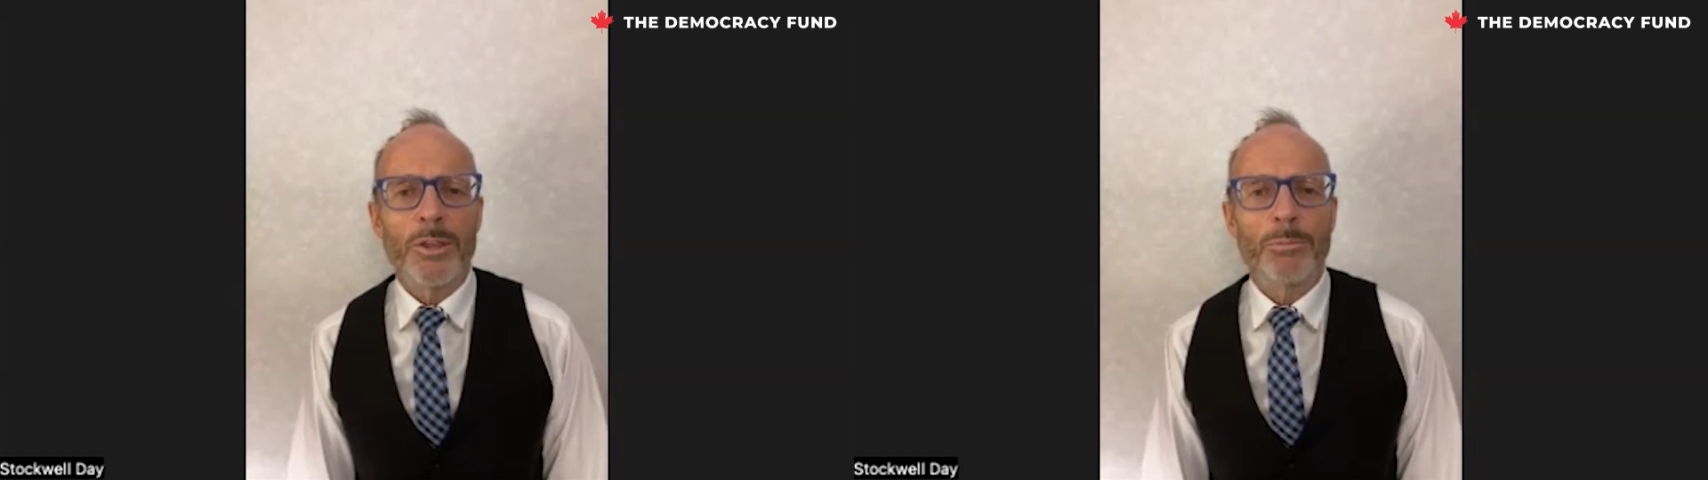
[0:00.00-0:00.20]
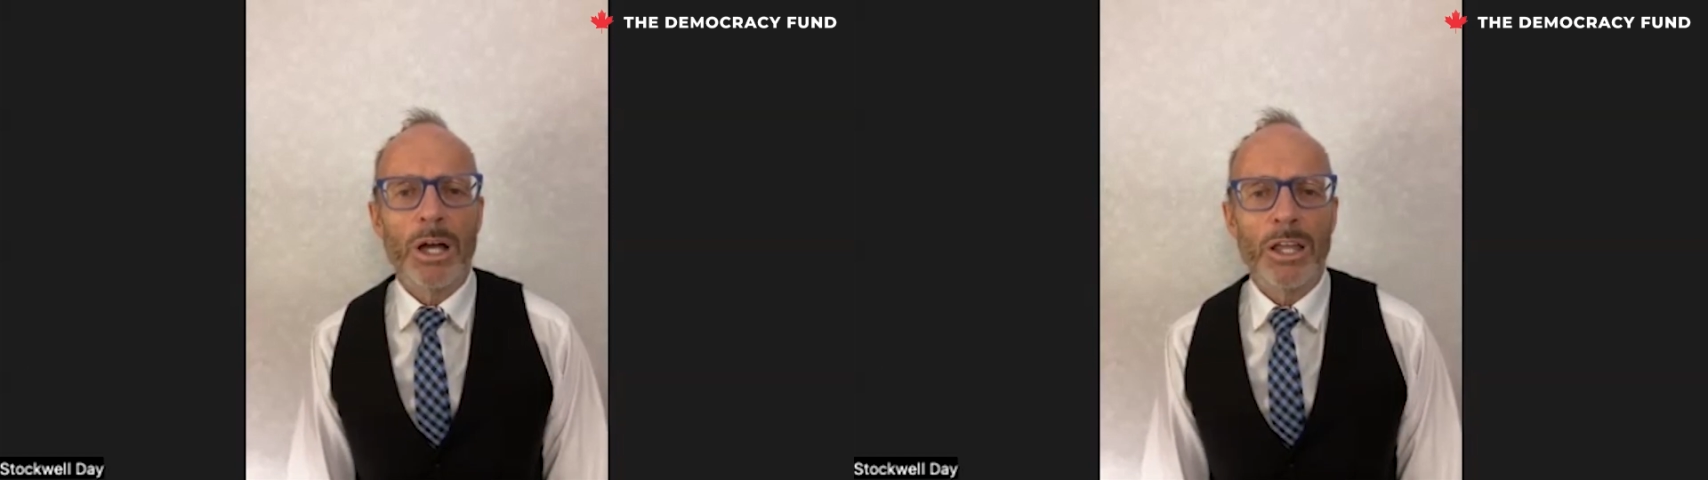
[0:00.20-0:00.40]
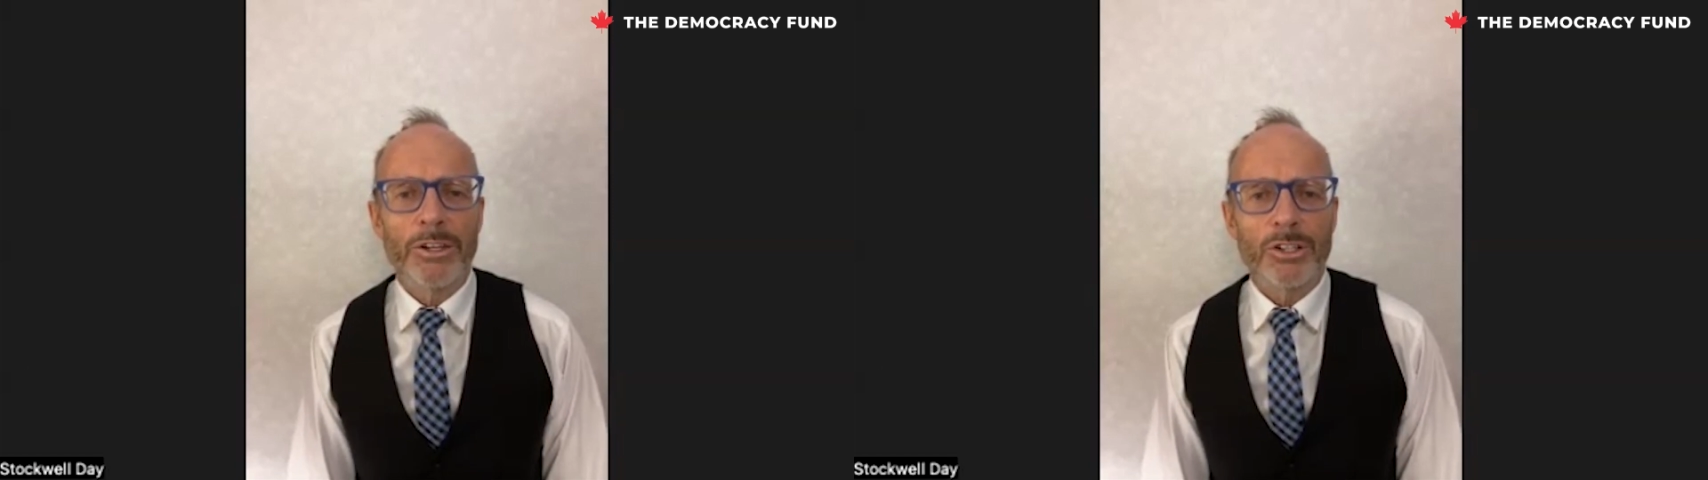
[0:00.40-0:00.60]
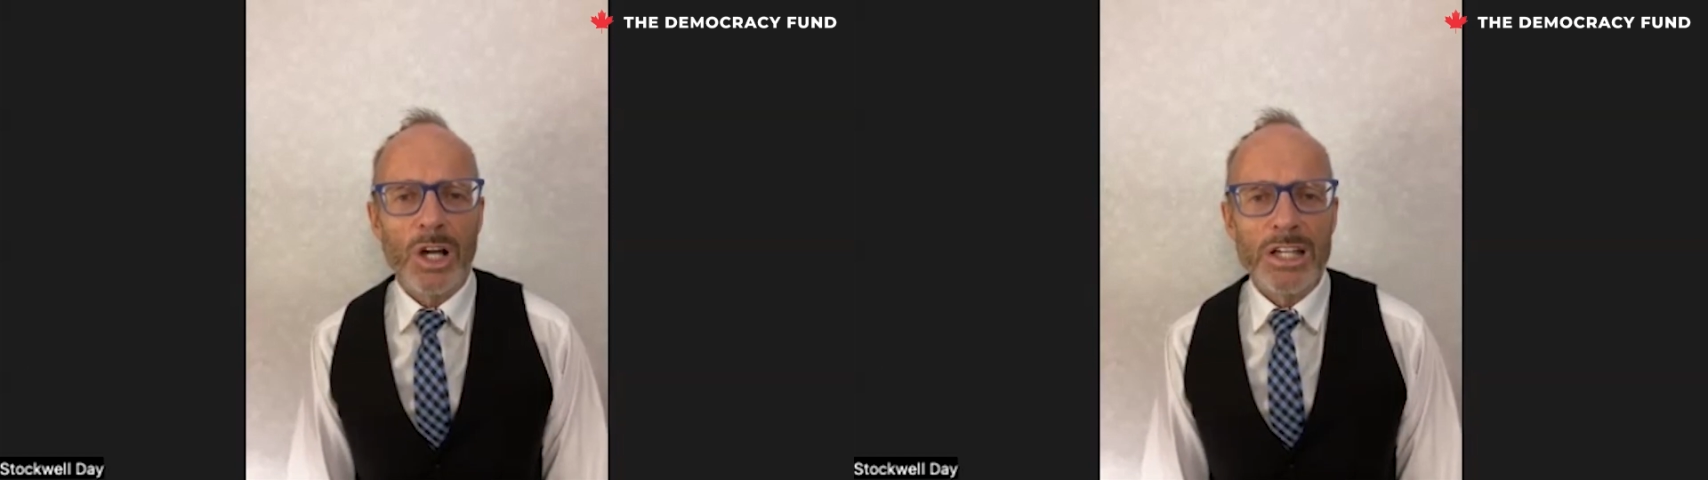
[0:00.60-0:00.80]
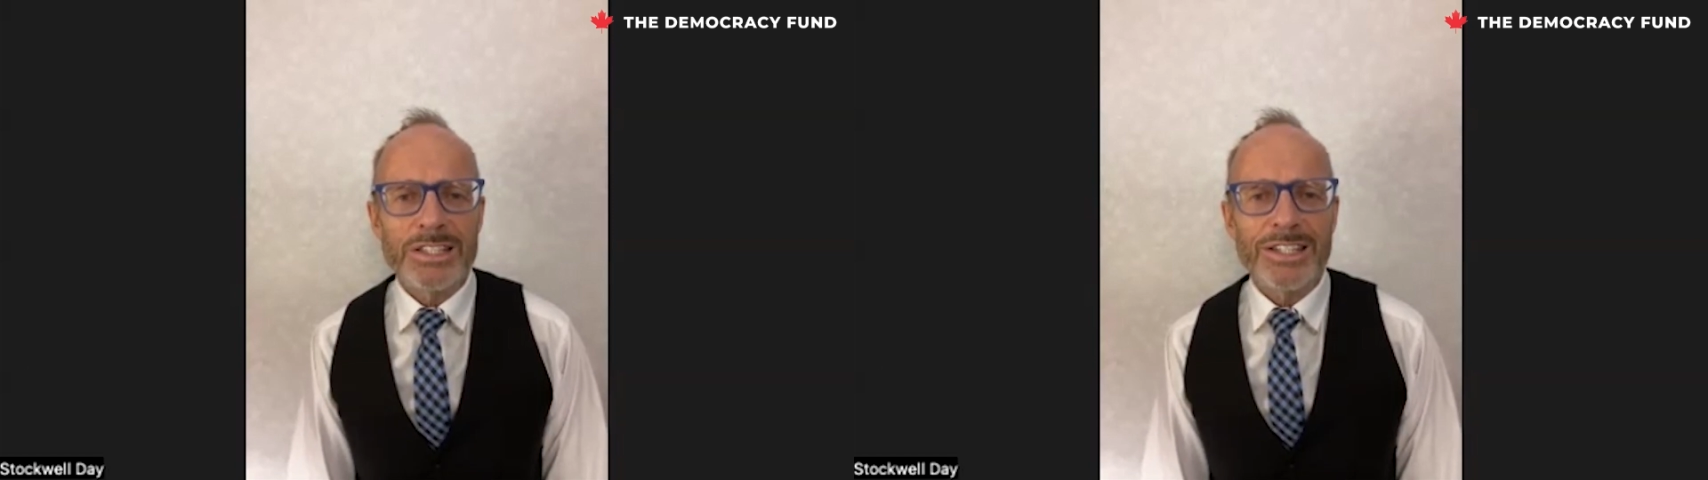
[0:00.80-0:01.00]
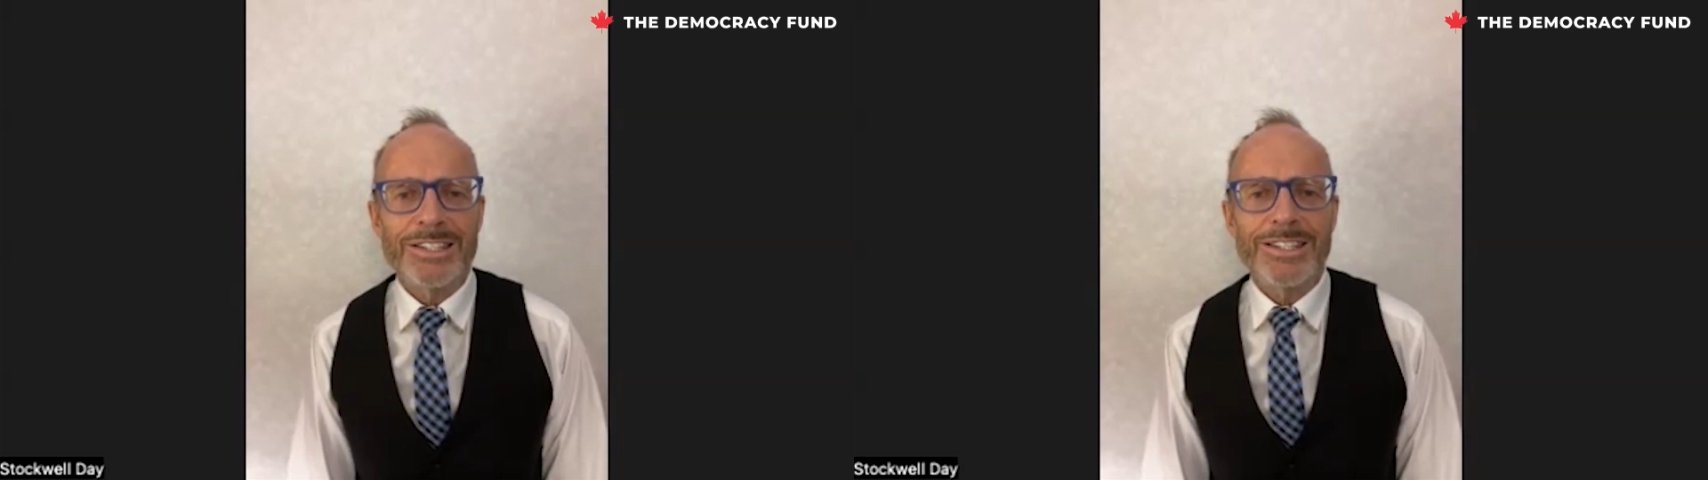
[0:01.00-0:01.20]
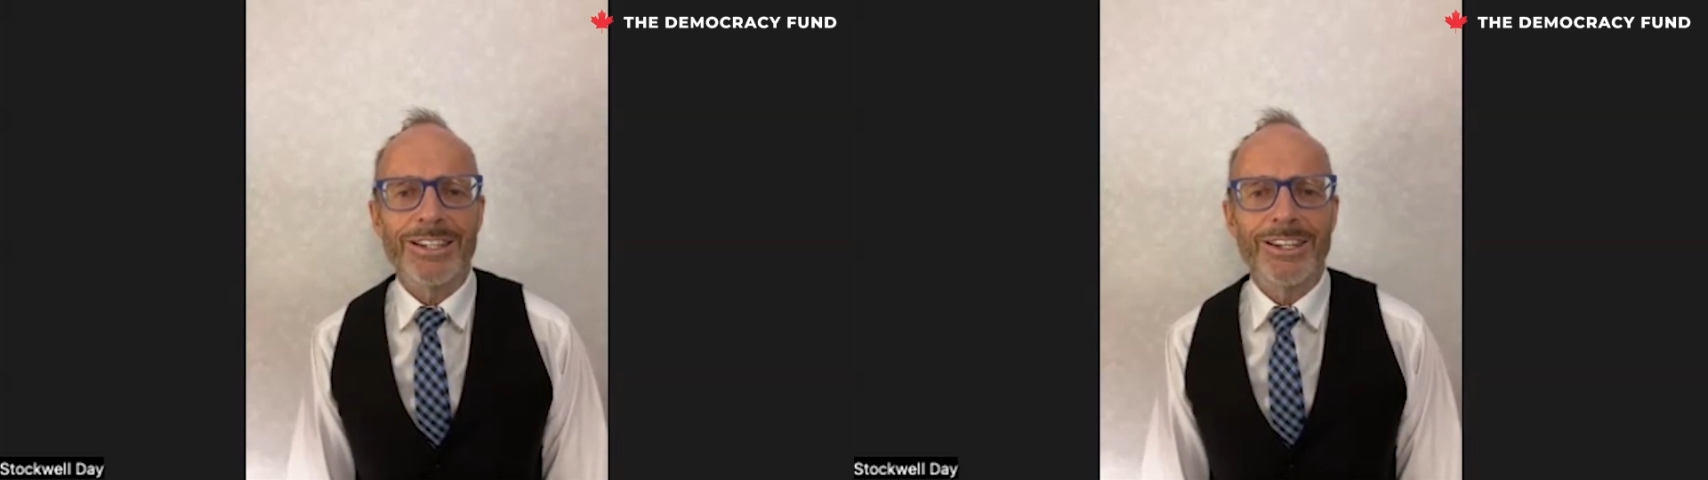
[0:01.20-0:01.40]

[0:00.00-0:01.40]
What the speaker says: the crisis